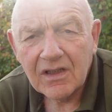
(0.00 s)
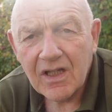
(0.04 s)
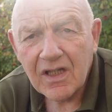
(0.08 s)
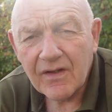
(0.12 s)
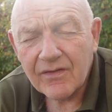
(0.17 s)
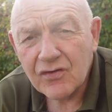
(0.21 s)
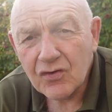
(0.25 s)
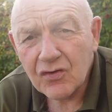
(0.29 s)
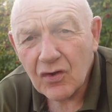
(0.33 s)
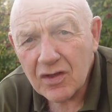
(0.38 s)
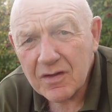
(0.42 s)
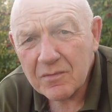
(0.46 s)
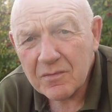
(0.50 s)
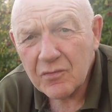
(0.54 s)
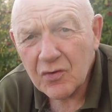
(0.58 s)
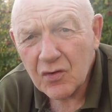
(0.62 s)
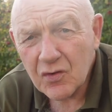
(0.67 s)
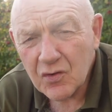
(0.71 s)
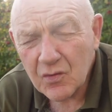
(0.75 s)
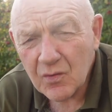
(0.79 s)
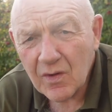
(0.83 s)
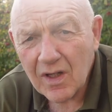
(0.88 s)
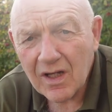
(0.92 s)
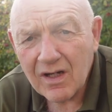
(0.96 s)
If such
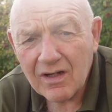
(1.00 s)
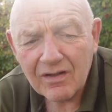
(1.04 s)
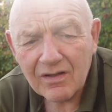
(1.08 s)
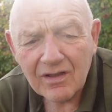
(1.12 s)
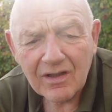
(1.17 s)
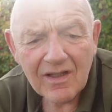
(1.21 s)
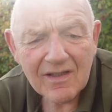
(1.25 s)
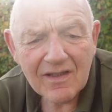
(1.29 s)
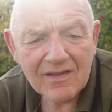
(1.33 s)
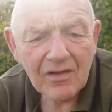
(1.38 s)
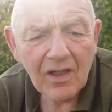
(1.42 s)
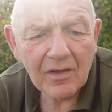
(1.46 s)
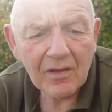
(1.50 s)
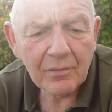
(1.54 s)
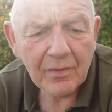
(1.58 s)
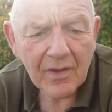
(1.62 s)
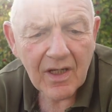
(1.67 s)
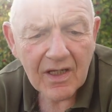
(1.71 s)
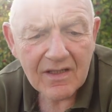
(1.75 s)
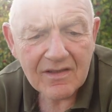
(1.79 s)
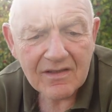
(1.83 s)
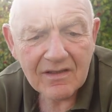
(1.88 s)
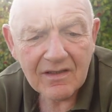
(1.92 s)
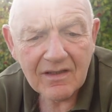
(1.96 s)
mutuality is not
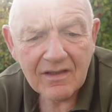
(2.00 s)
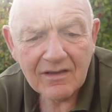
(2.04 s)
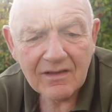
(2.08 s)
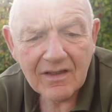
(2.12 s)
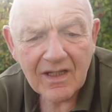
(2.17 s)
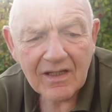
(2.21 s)
present,